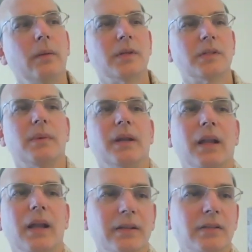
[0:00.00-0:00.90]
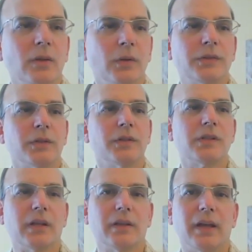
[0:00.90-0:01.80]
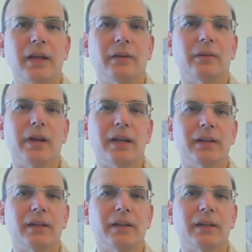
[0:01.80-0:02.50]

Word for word: There must have been a lot of soul searching then, right?